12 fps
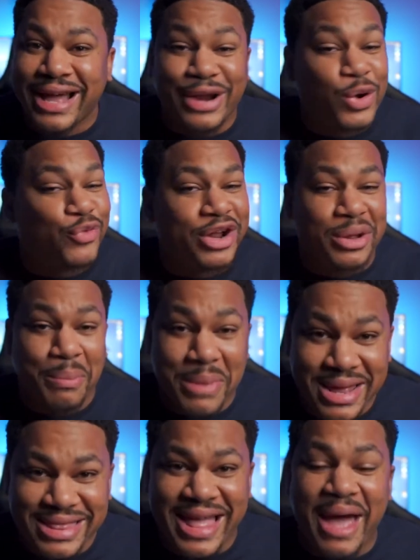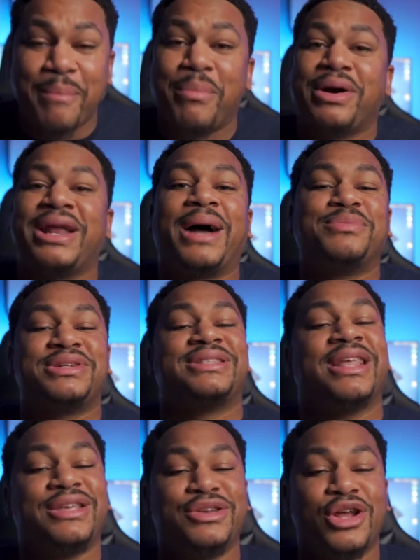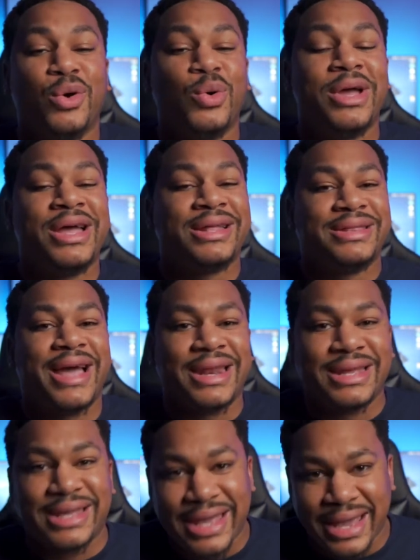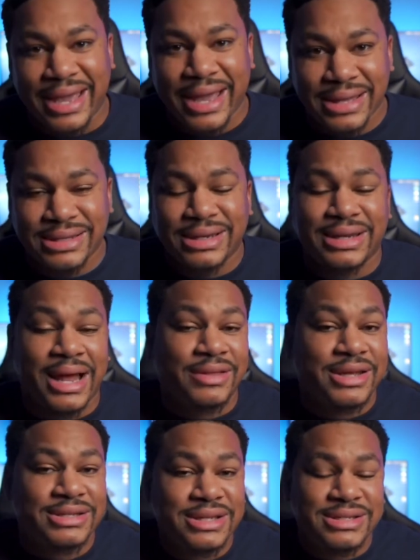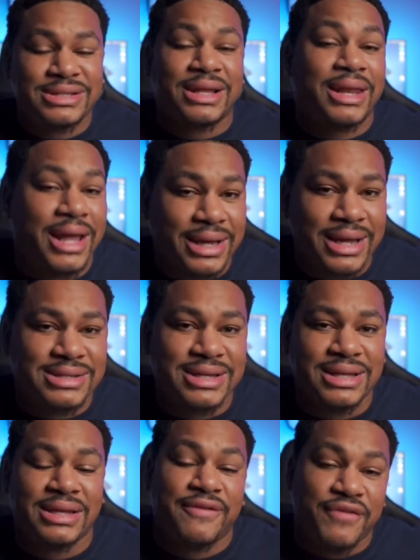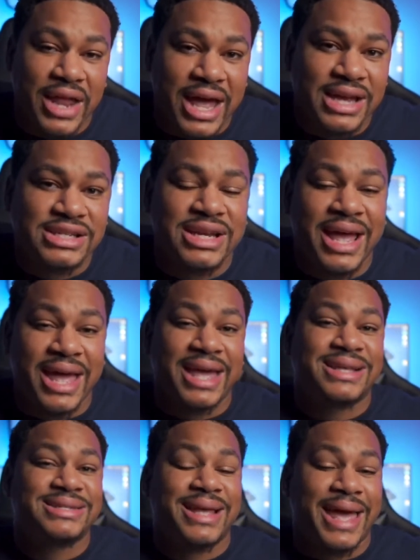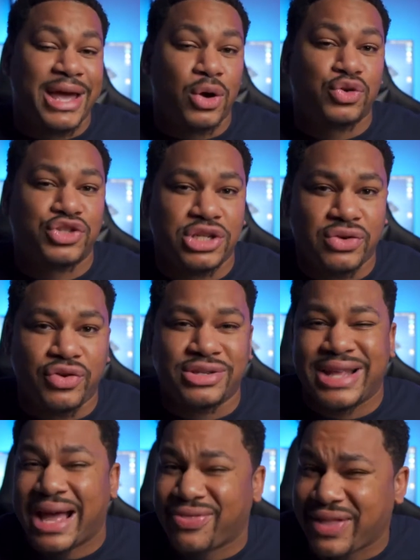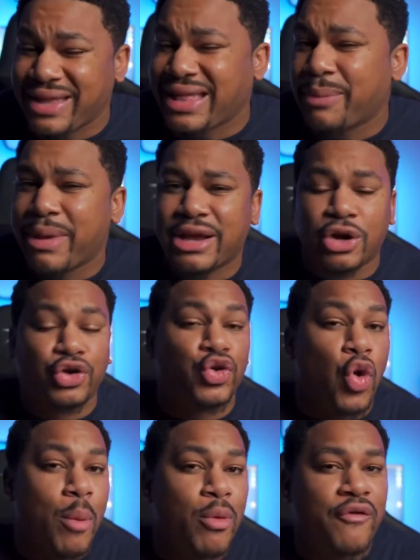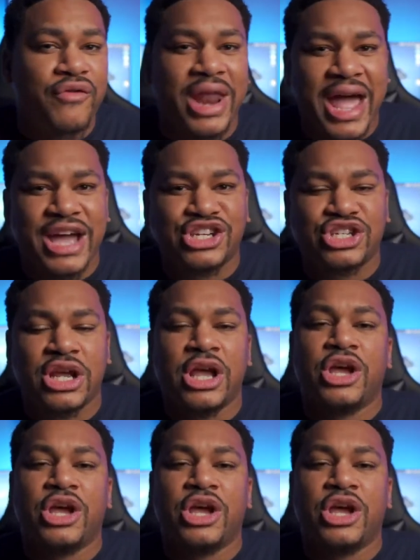Now, I don't recommend that, but I'm just letting you know that it can handle it. Now, this is, like I said, the Flash XL series. Now, I think they make a normal Flash.